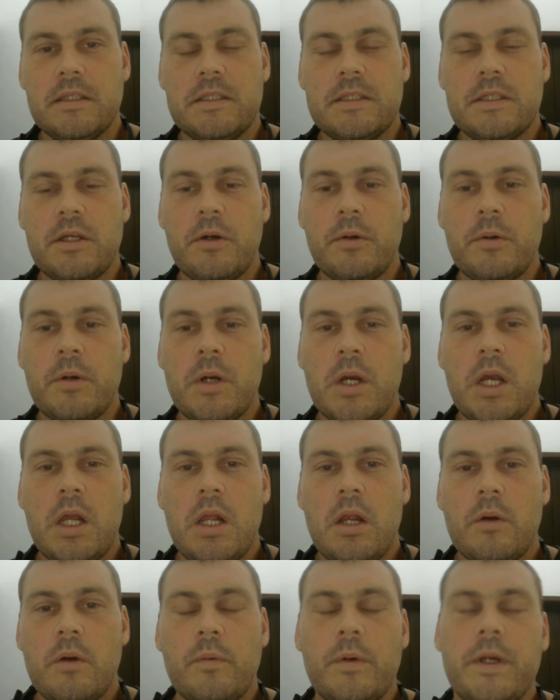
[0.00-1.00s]
So
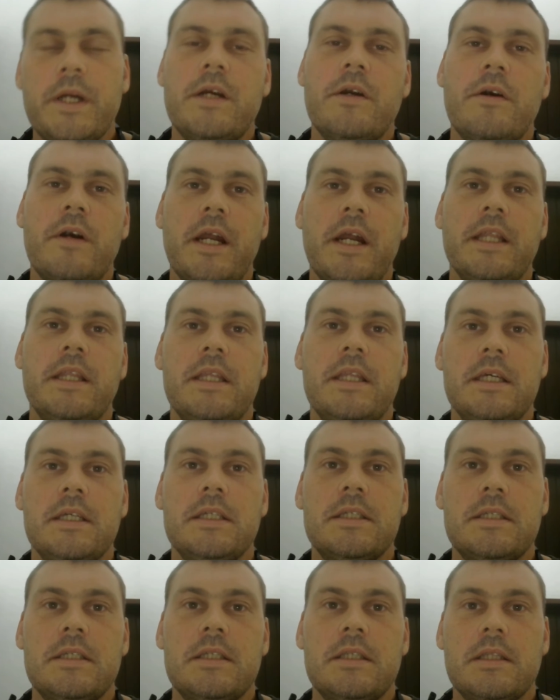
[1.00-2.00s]
we create
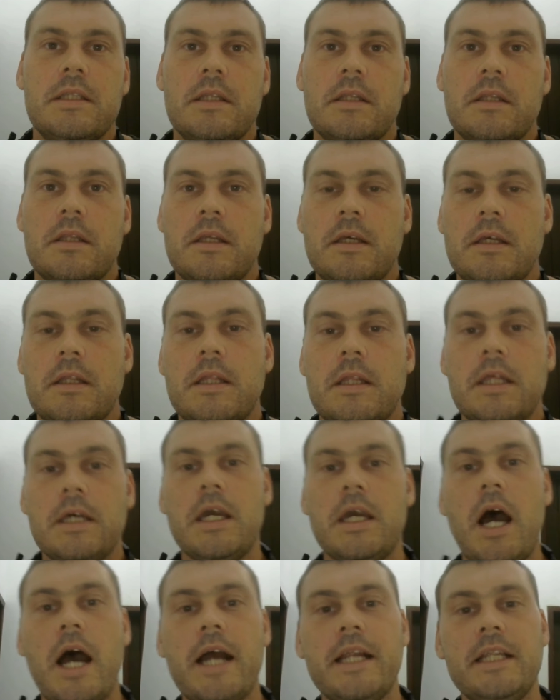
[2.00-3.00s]

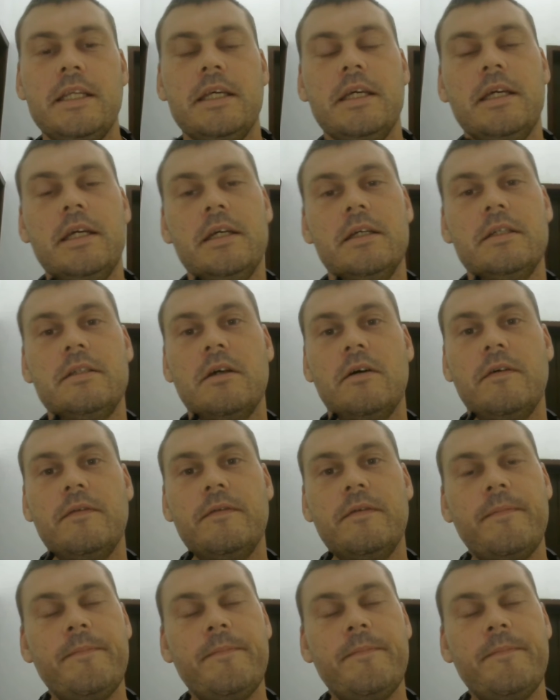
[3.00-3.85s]
the ideas of